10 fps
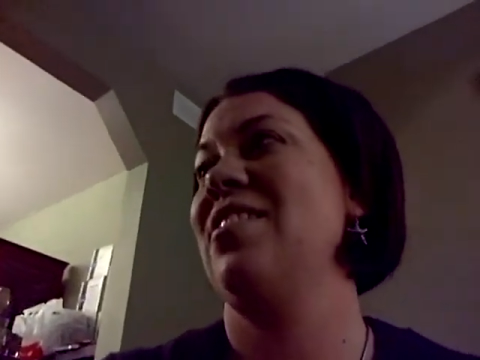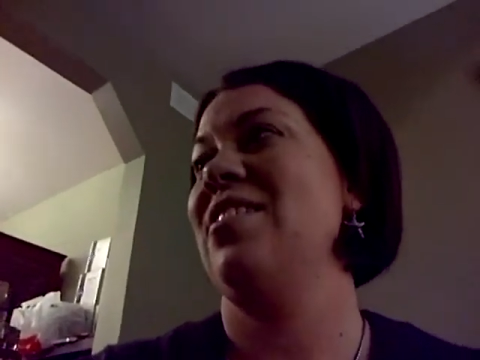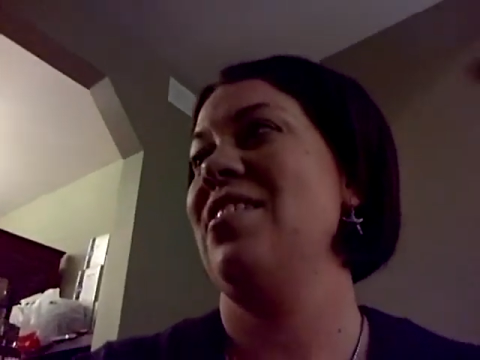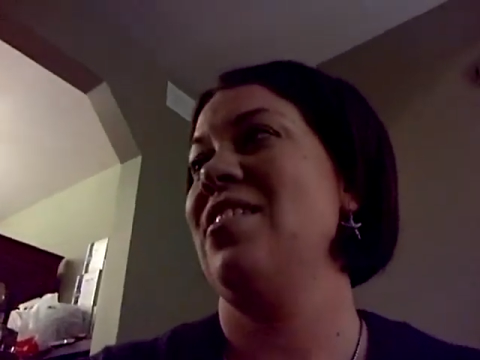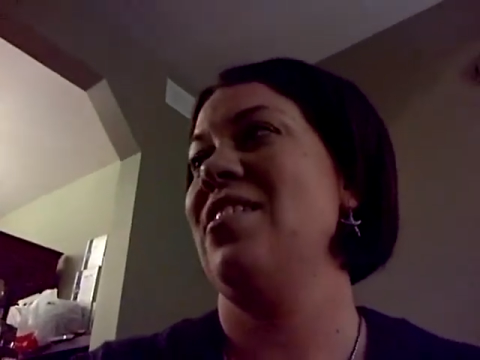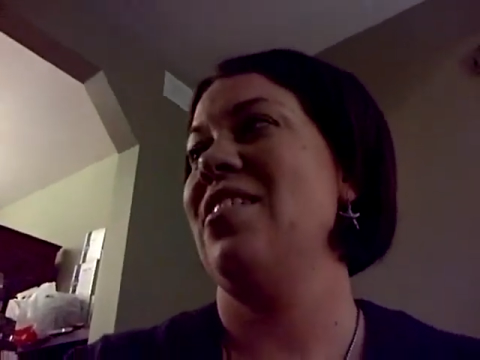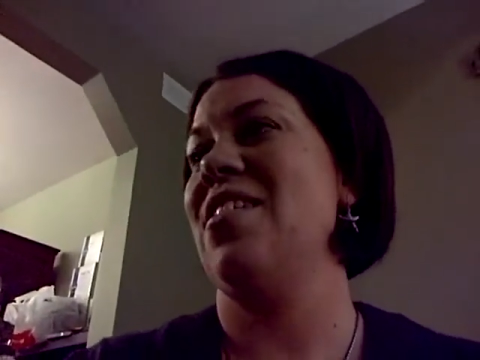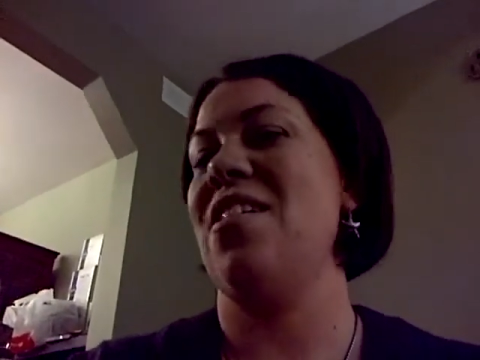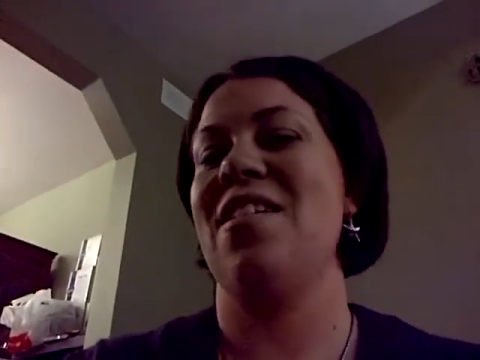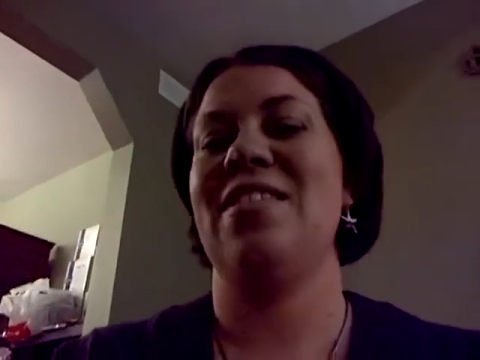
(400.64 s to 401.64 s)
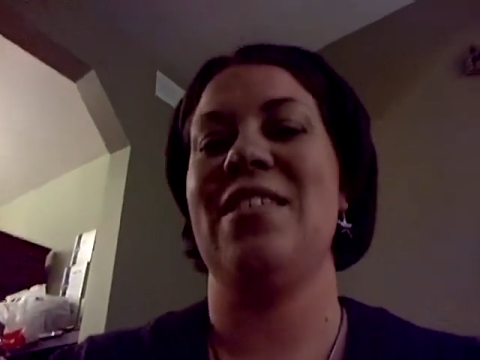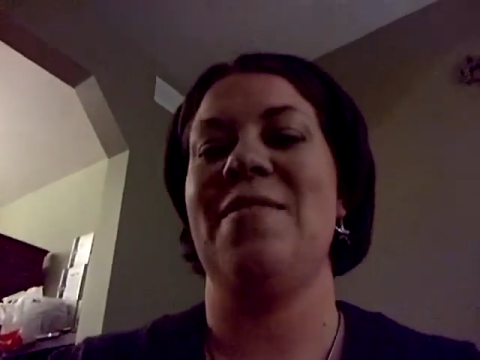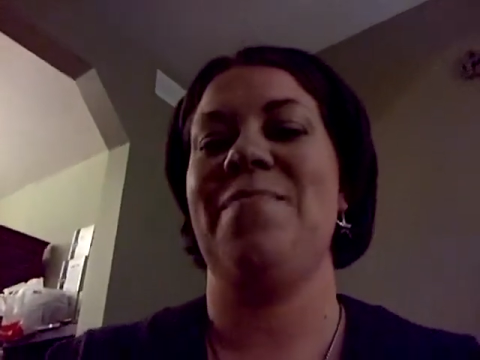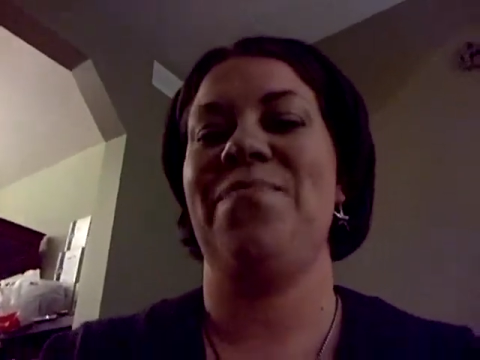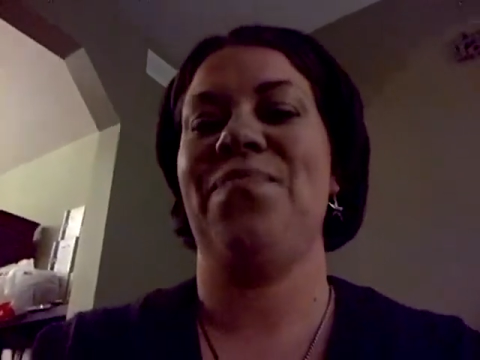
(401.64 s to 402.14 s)

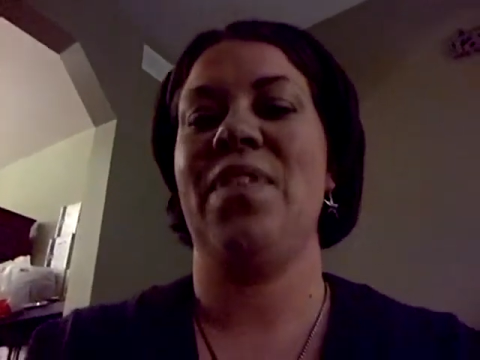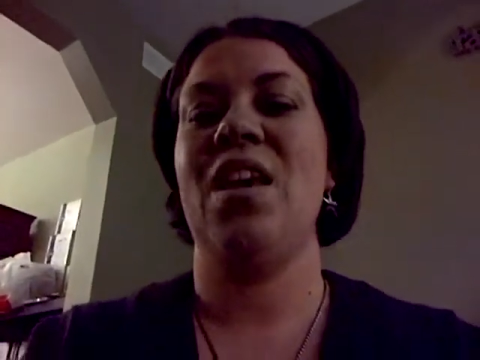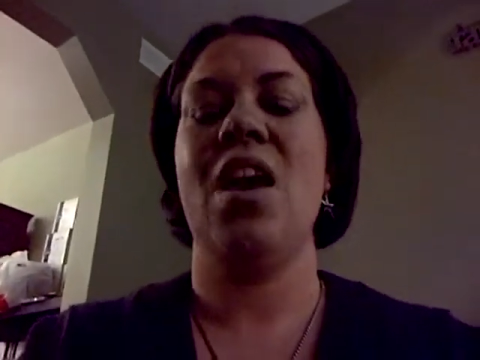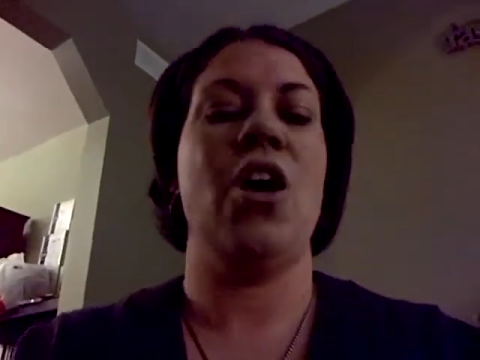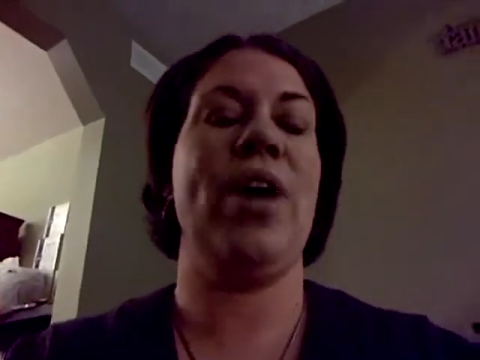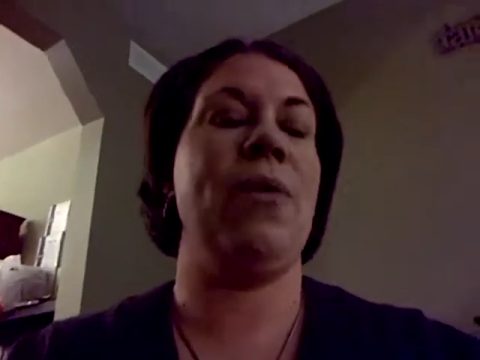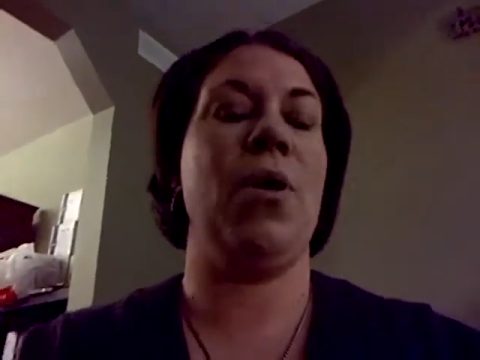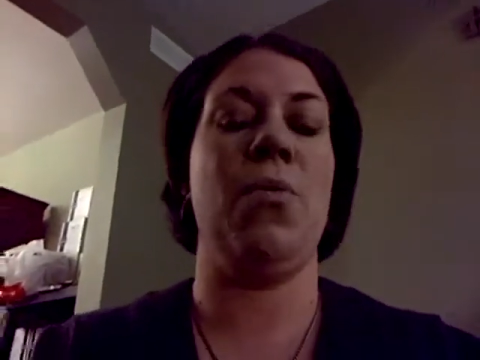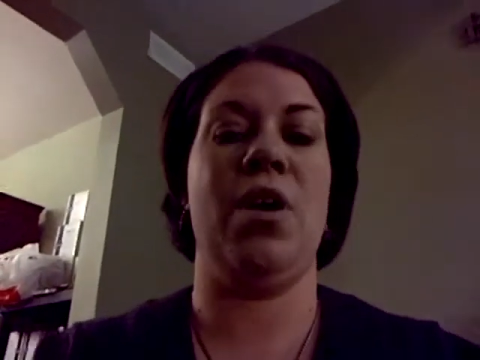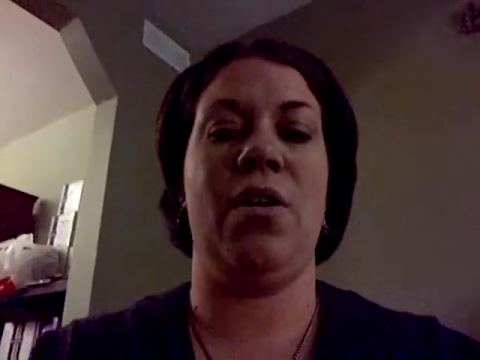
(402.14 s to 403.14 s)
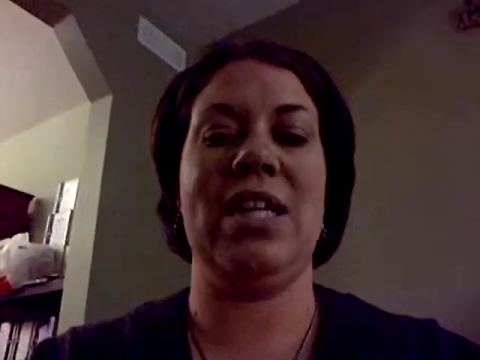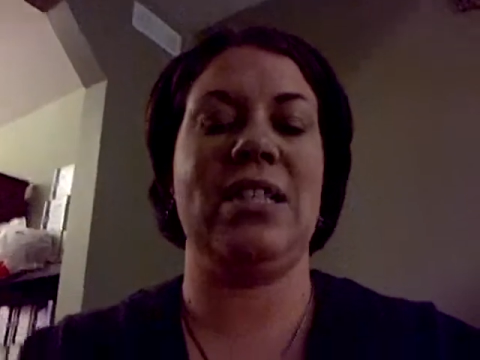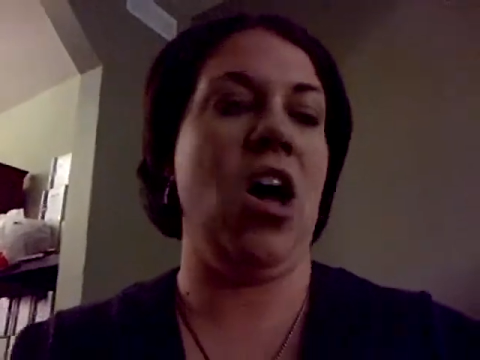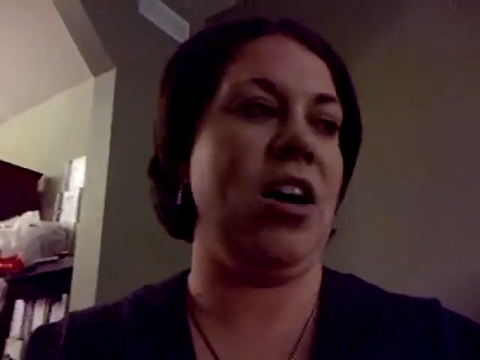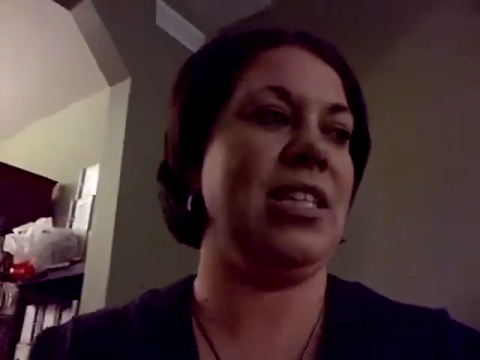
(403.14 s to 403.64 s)
Awesome. Okay, well, it's
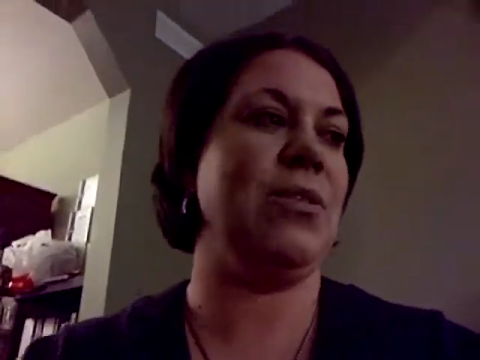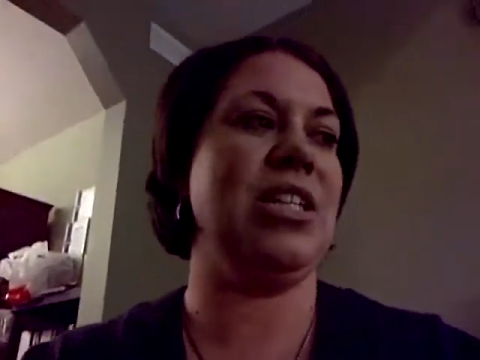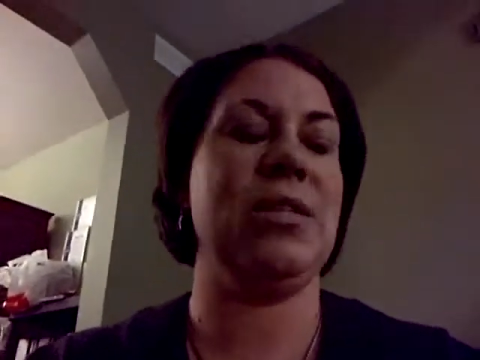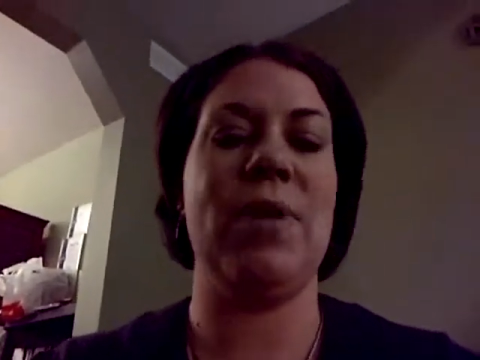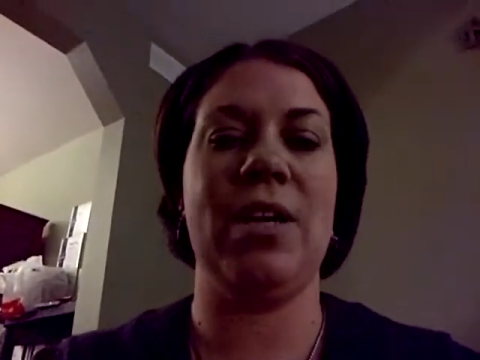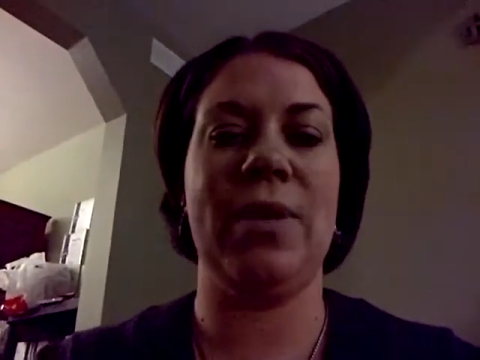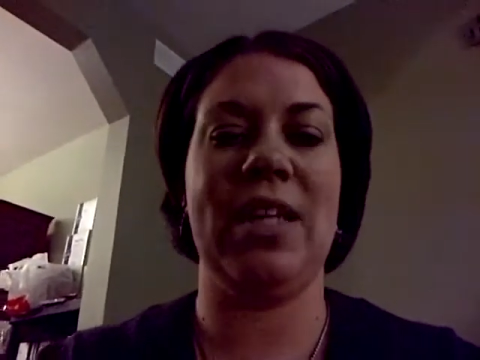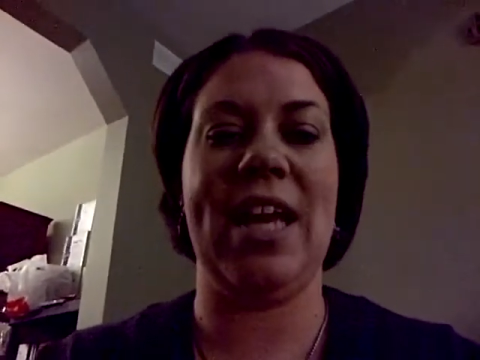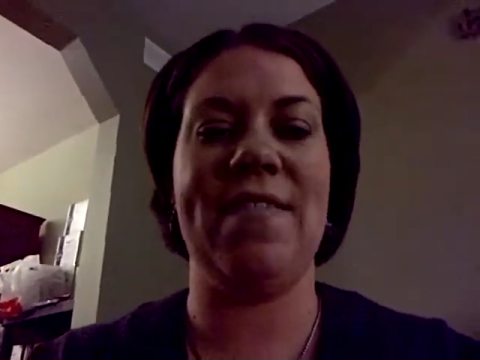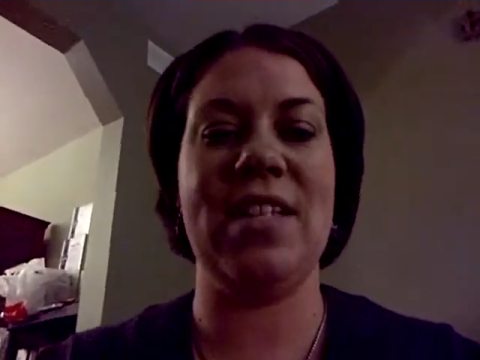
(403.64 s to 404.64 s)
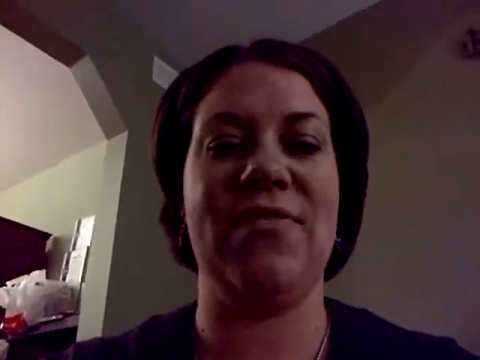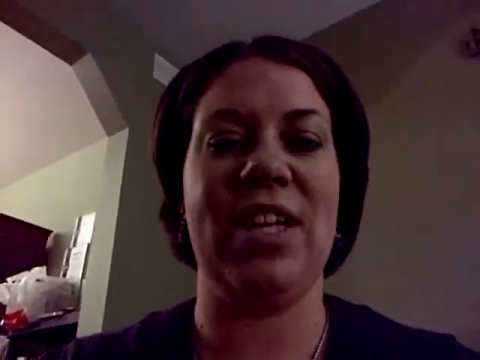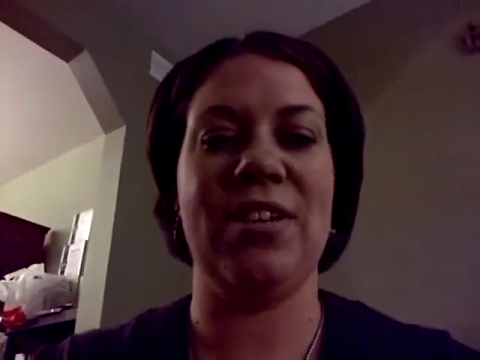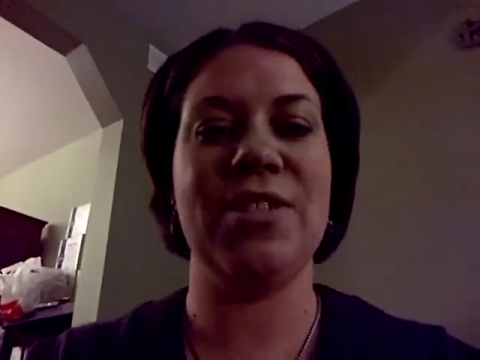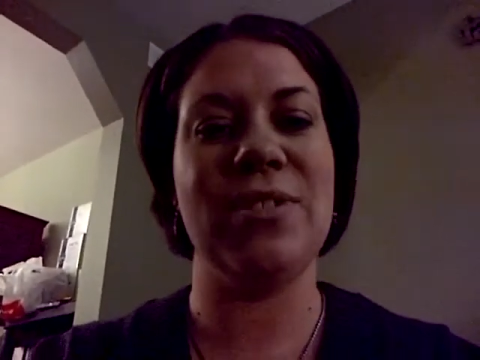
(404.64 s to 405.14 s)
long, so I just want to quickly end this
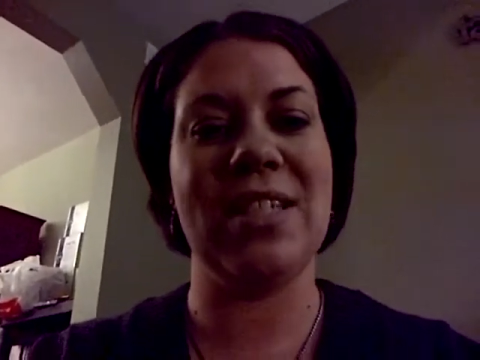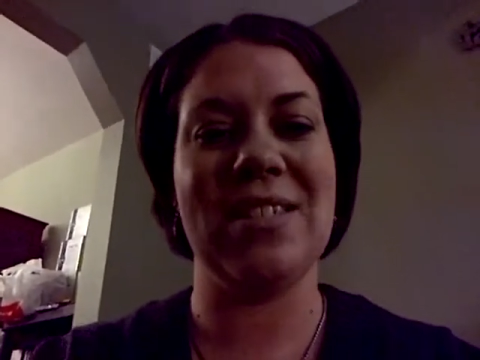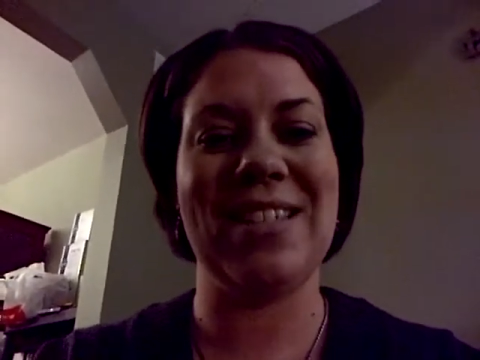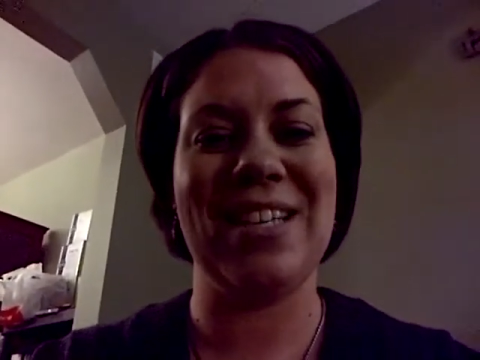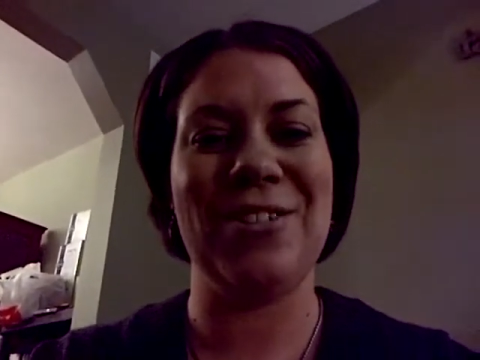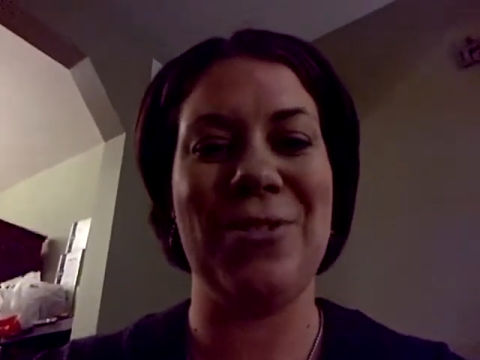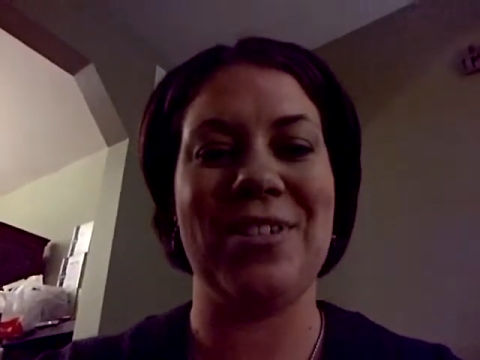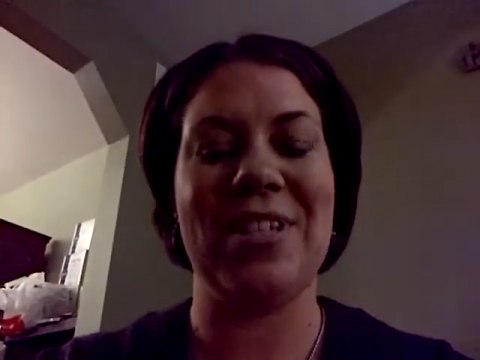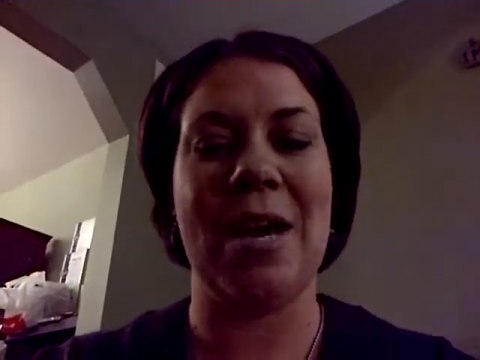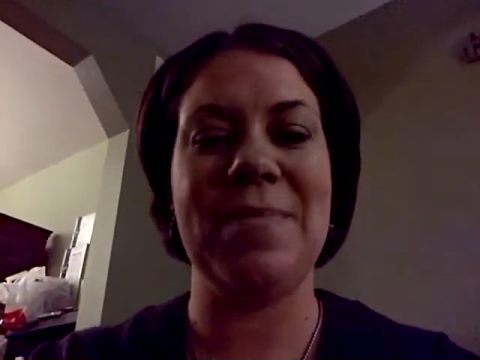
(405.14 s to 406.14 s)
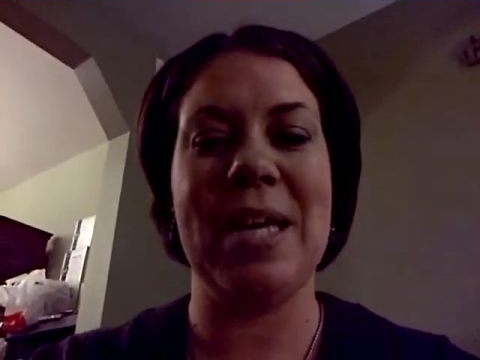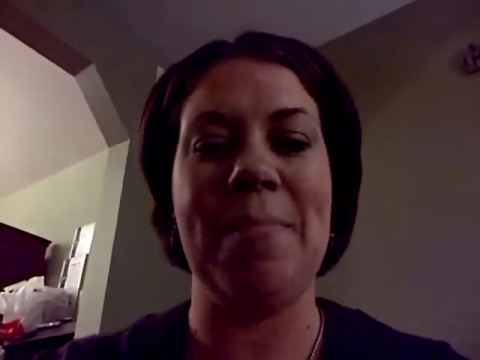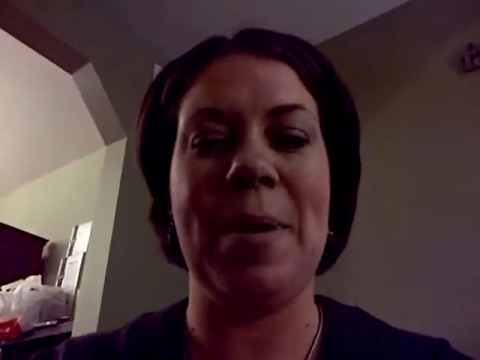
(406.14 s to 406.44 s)
video so it doesn't take too long to update.